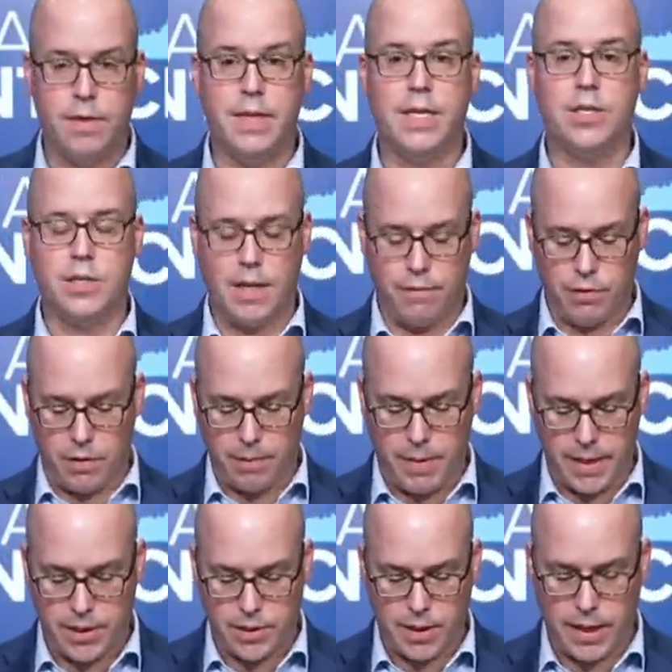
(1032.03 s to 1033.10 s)
this level of
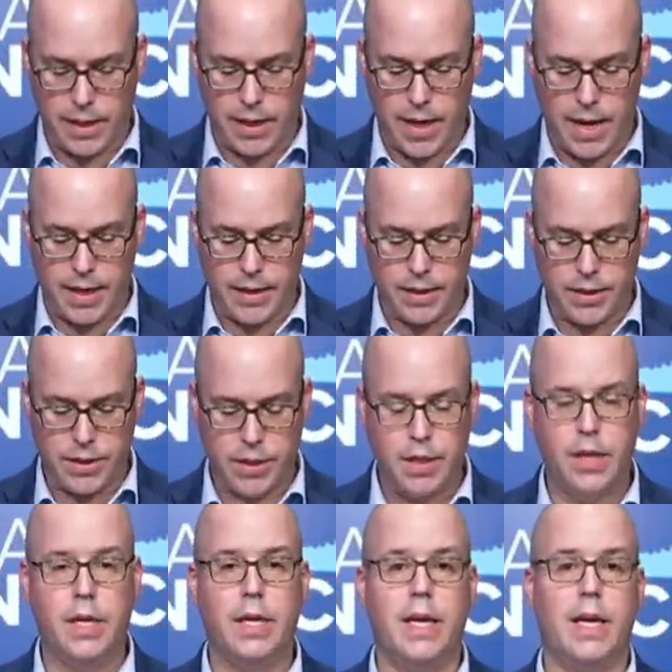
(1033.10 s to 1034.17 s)
baseline guidance,
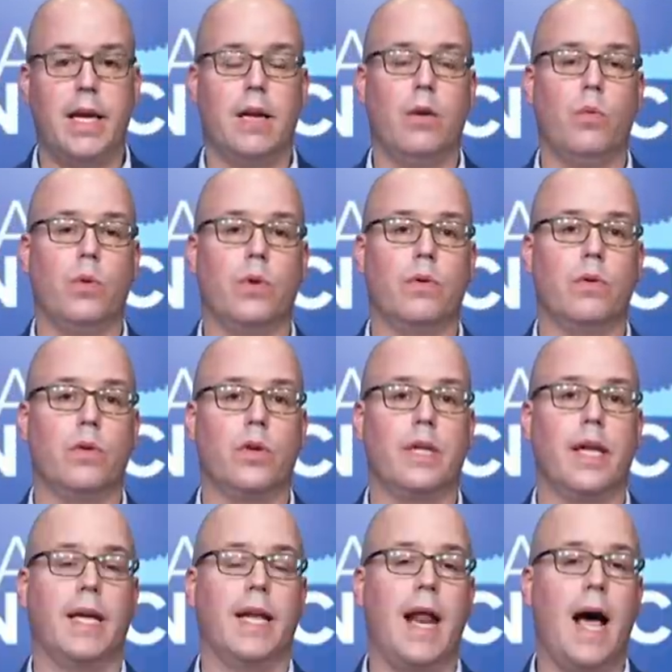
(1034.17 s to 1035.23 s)
and we're
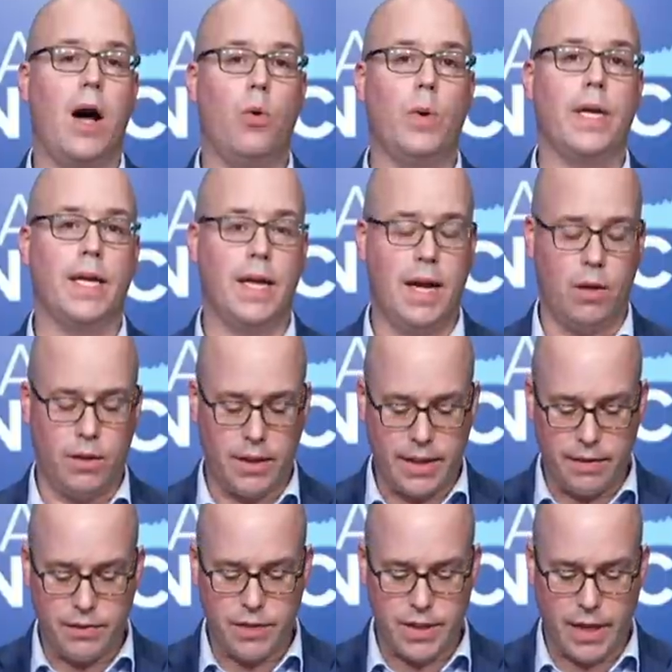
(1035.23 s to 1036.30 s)
looking at how we can now
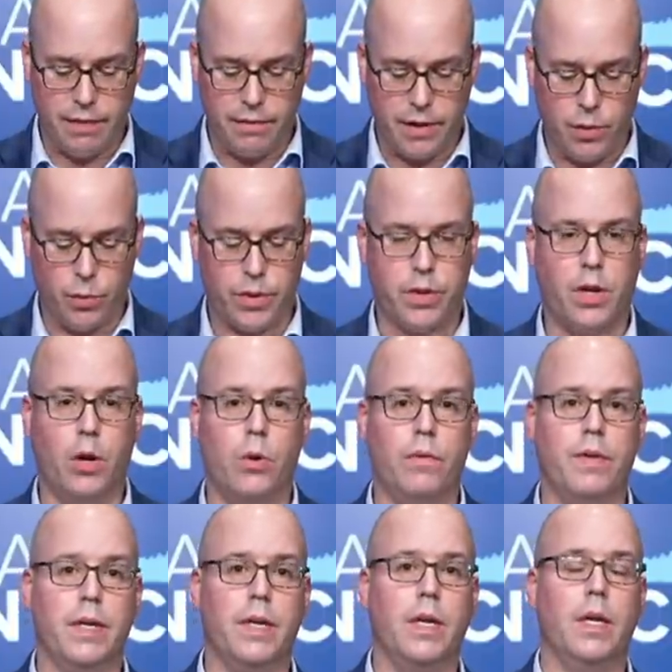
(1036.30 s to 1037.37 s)
live safely with
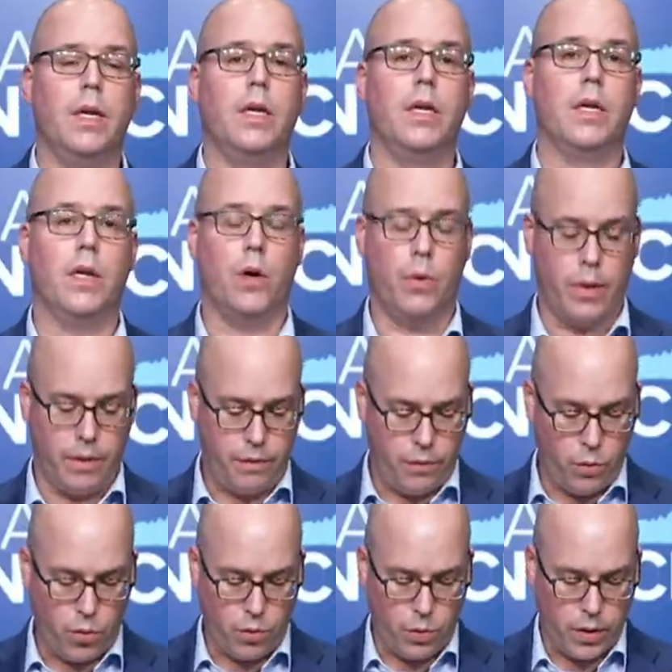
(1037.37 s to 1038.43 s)
COVID going
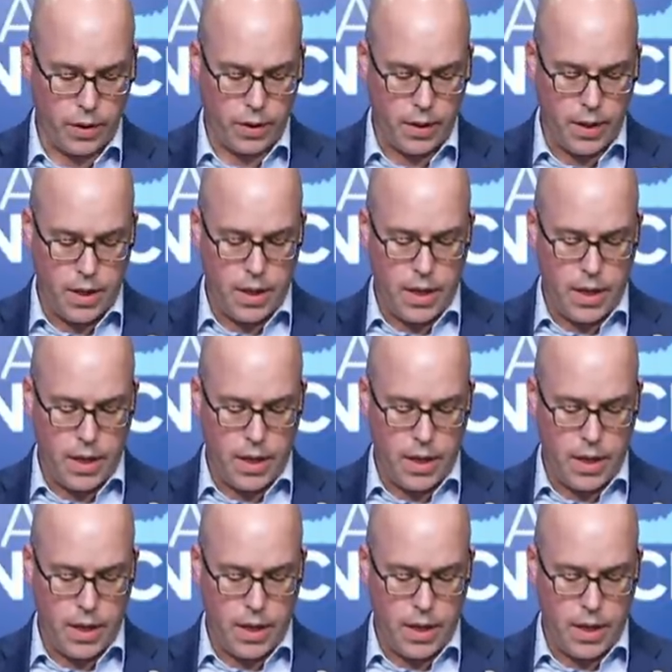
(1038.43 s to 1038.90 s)
forward,